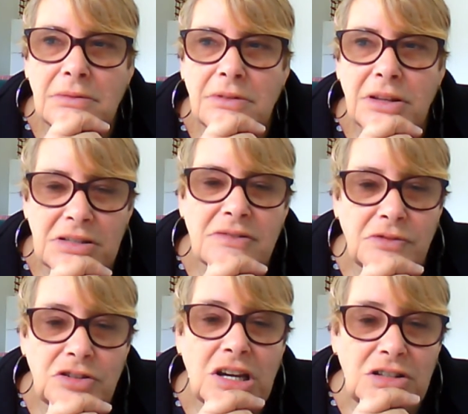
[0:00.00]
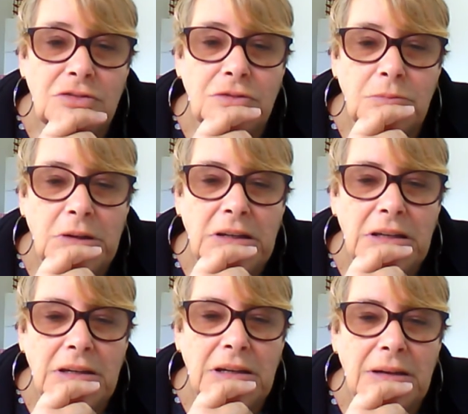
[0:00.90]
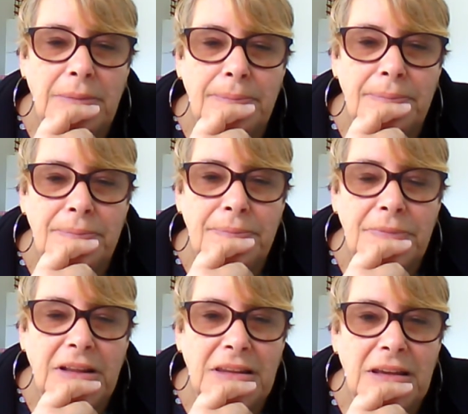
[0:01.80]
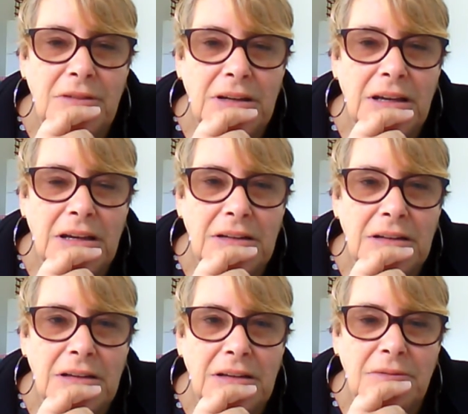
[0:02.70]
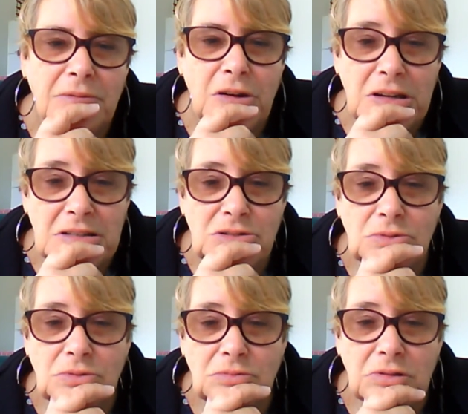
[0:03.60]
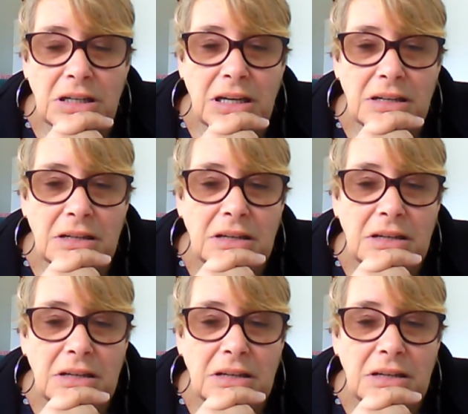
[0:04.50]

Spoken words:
things have changed for me in that regard, in financial regard.